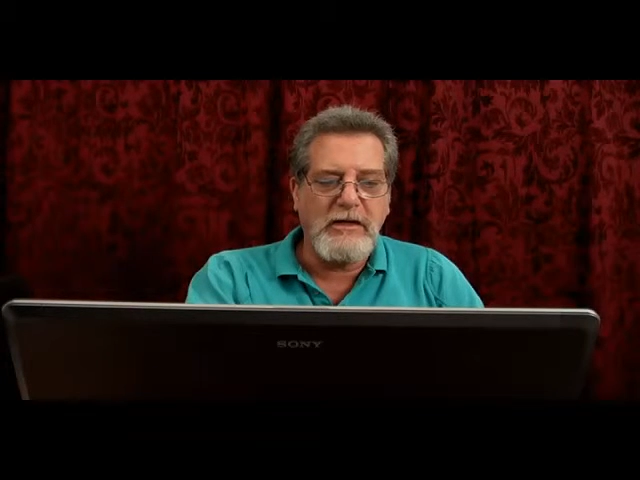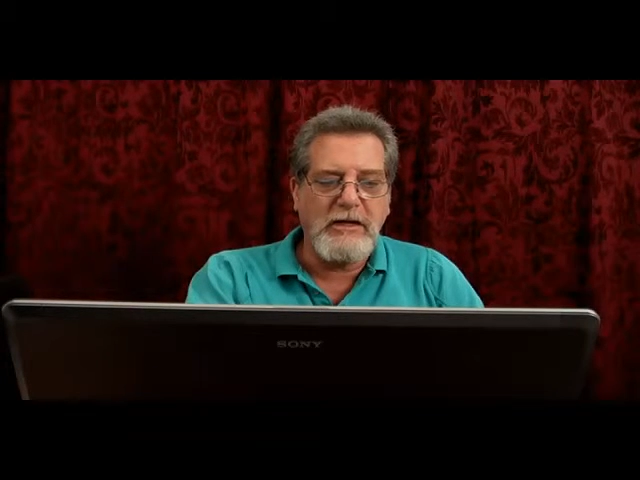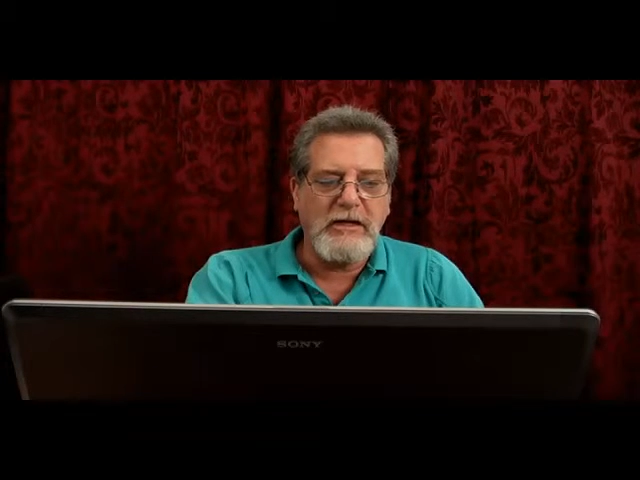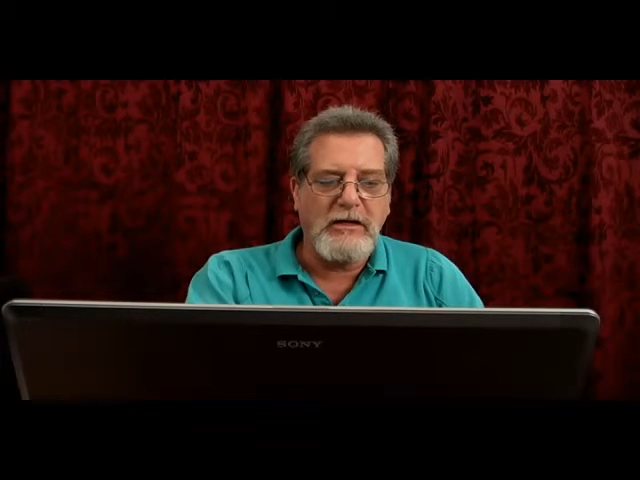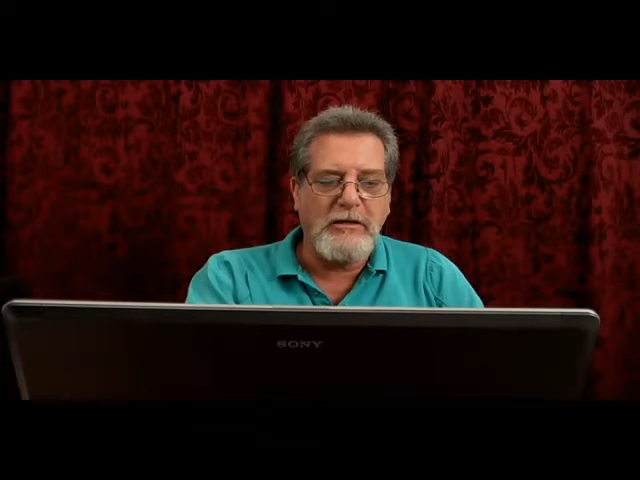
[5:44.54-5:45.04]

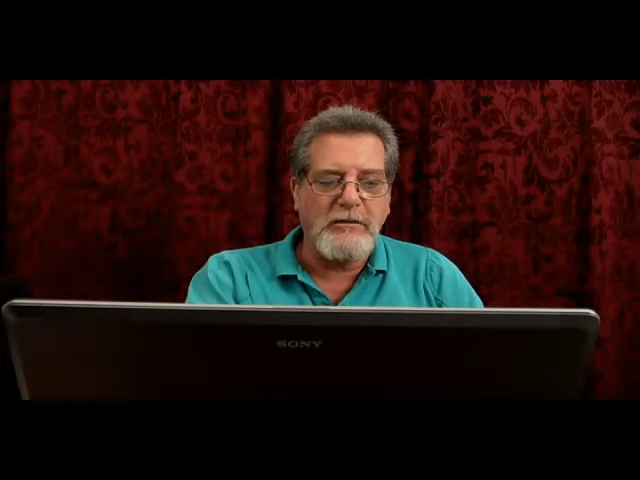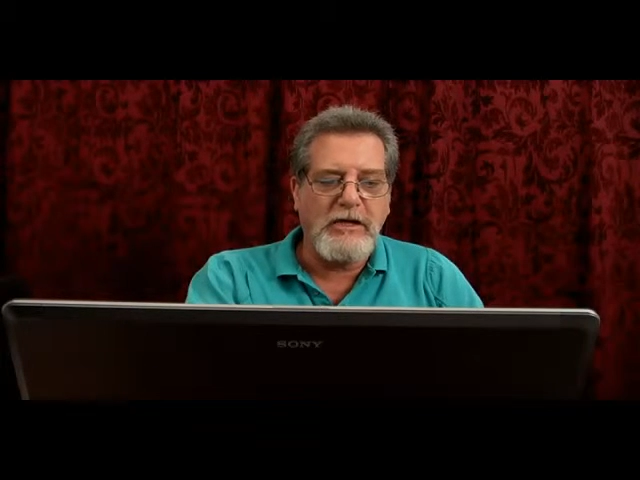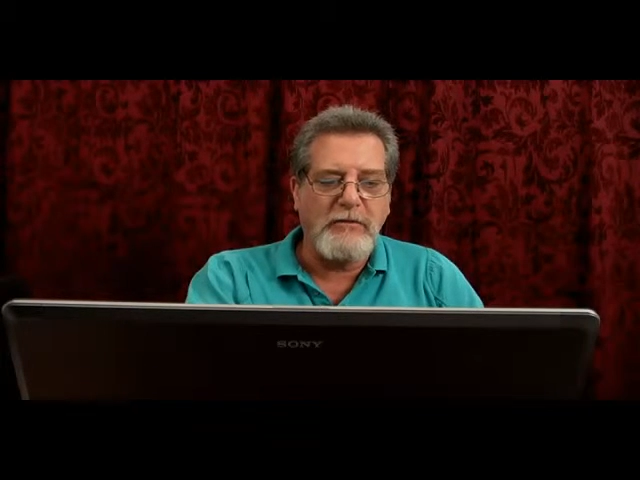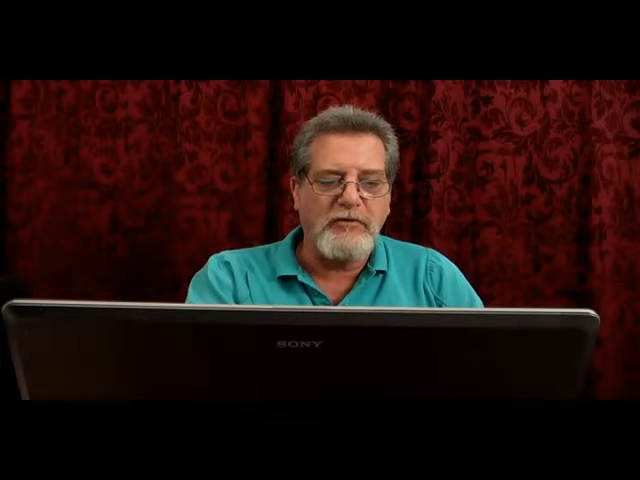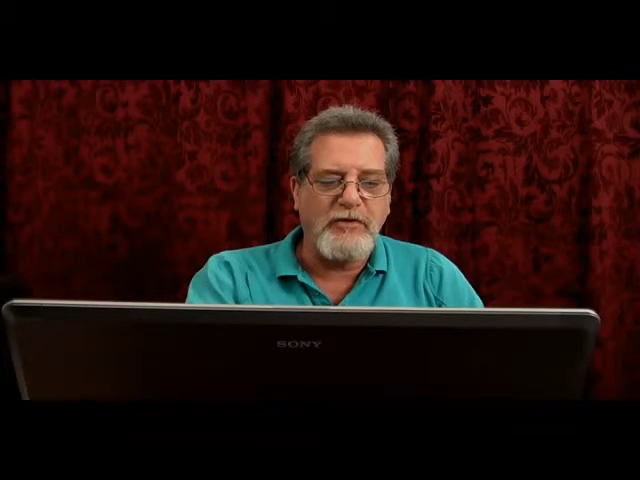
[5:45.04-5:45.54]
Um,
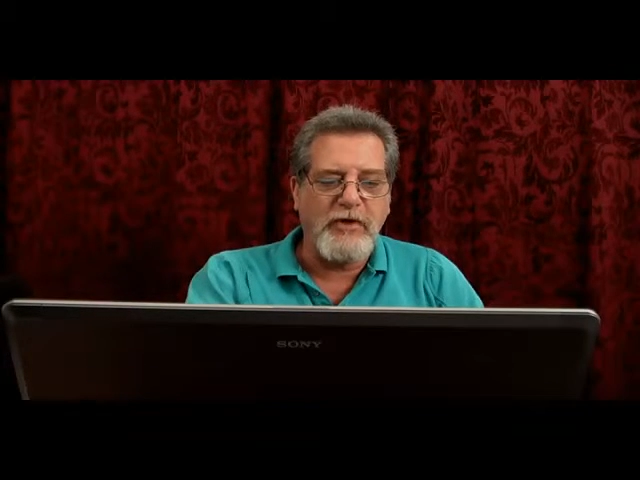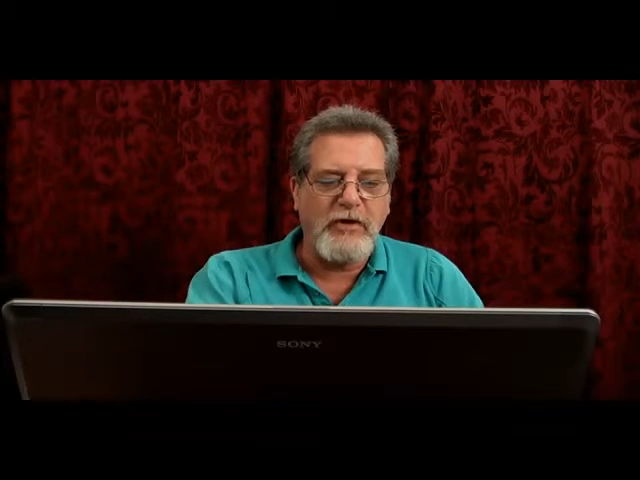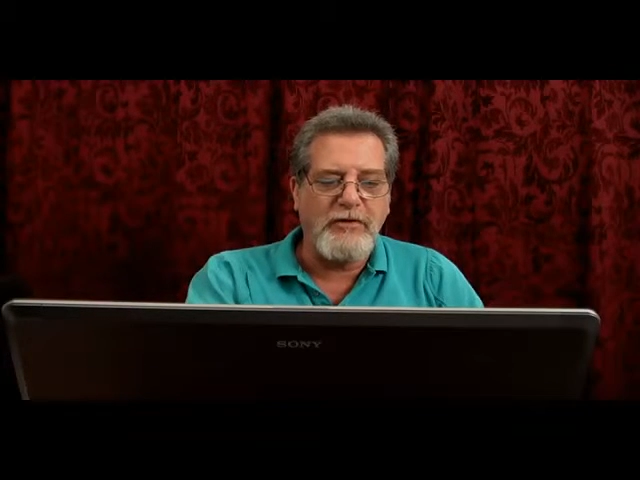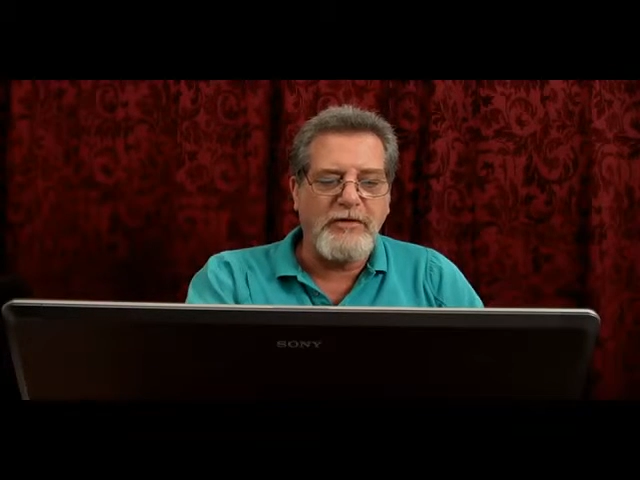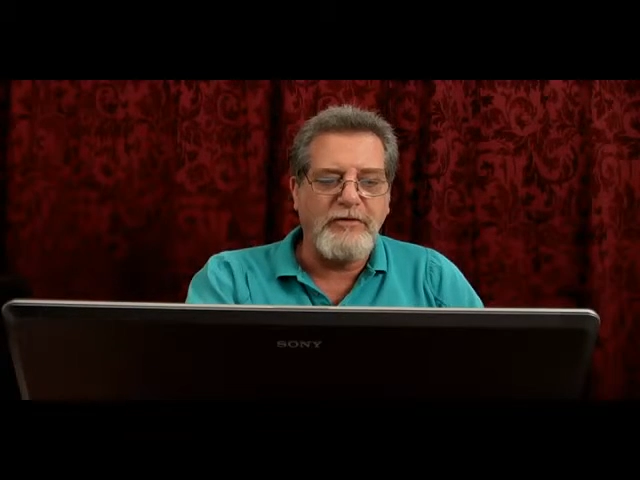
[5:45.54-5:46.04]
comes with
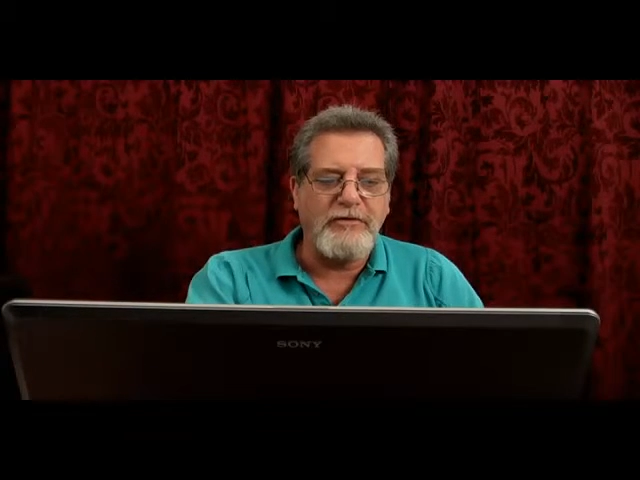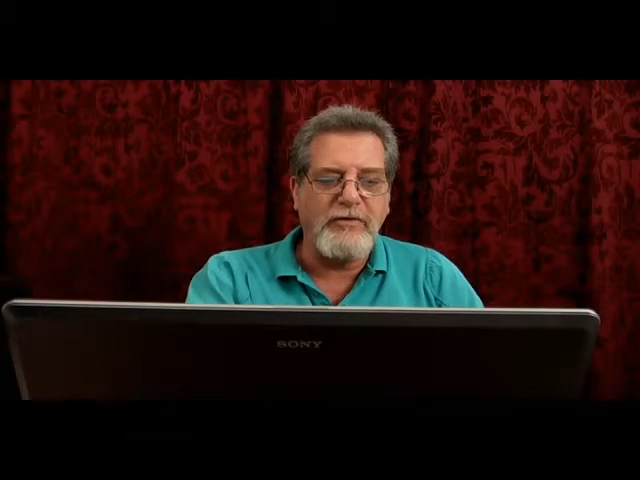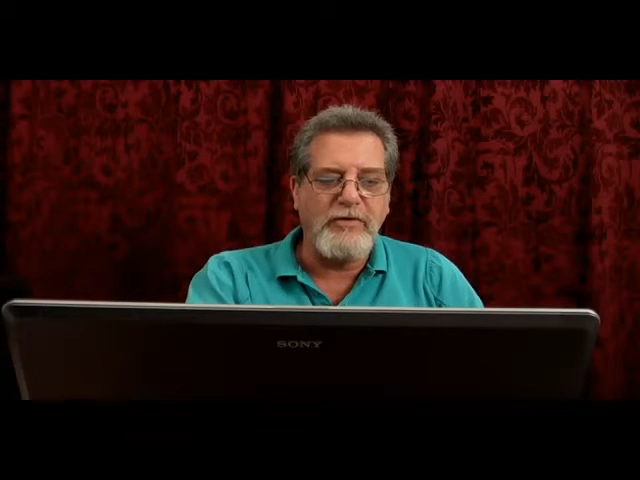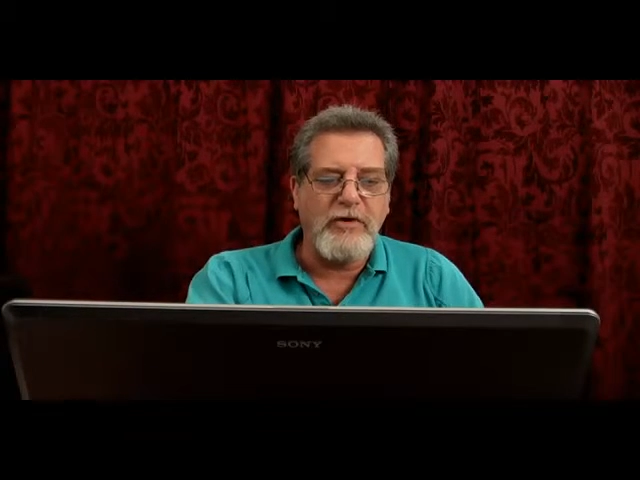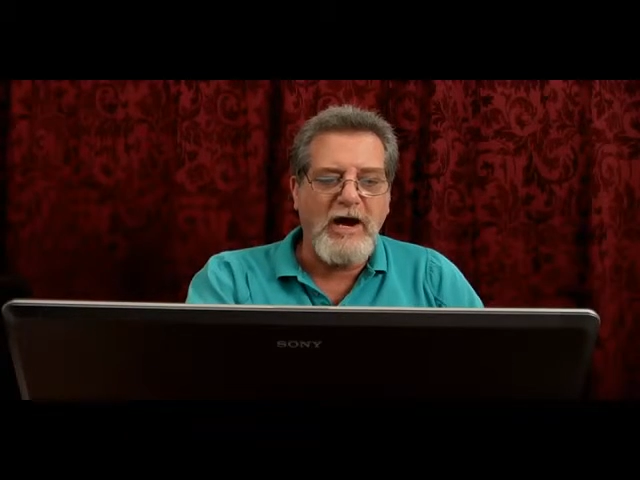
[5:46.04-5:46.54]
all the
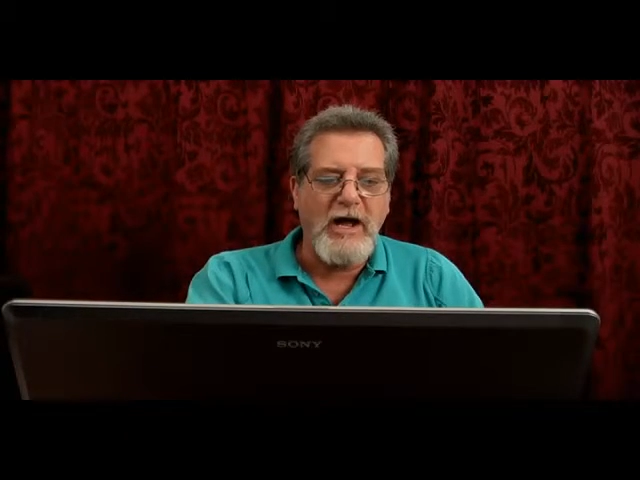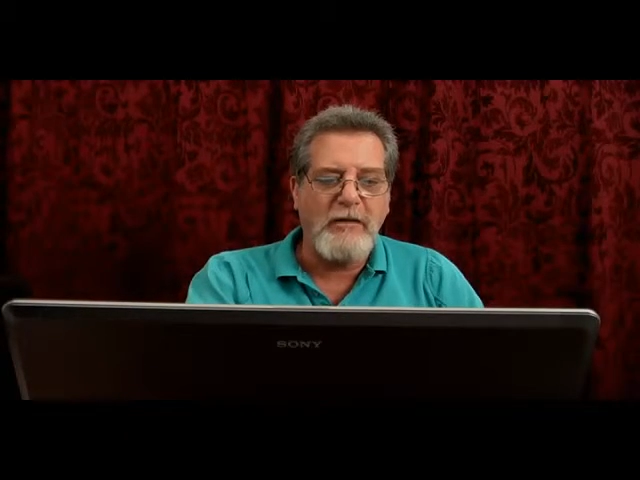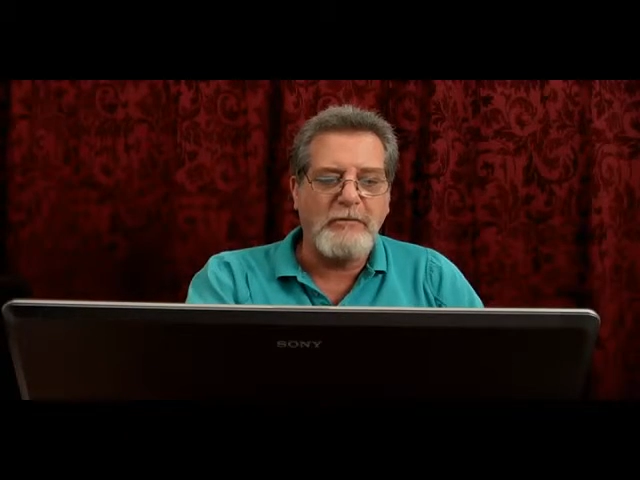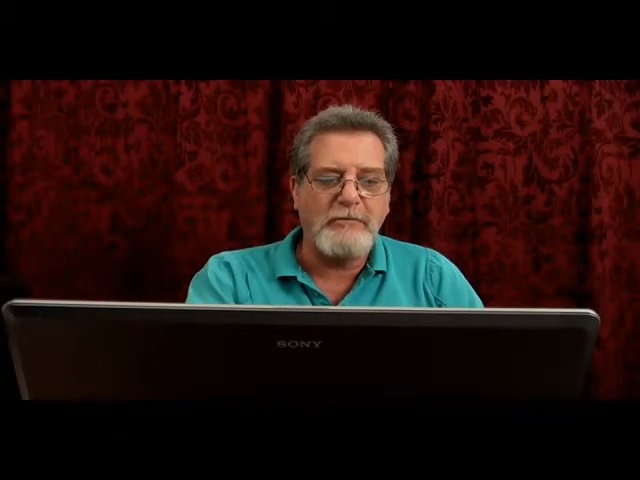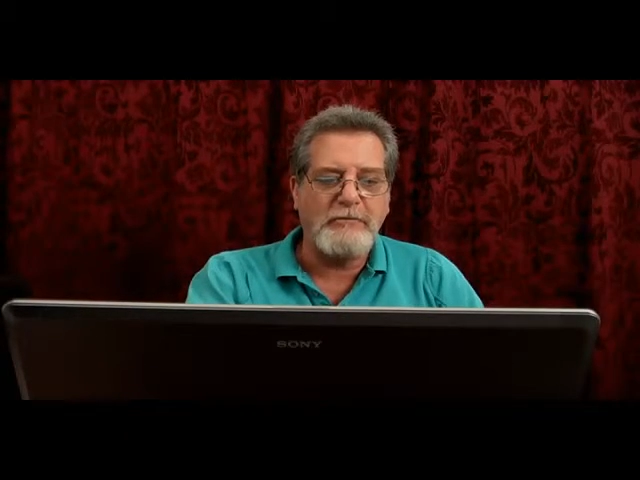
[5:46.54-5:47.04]
usual crap.